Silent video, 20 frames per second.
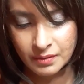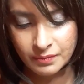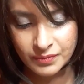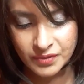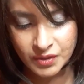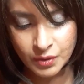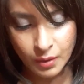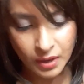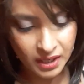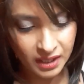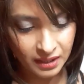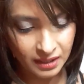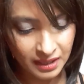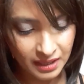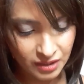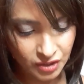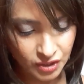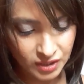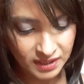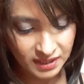So I can
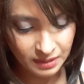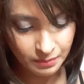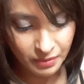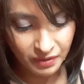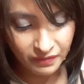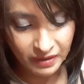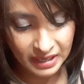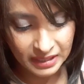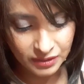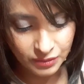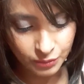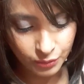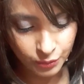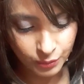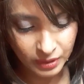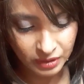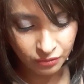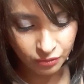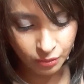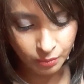actually see my veins all the
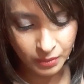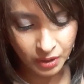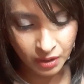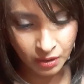way through my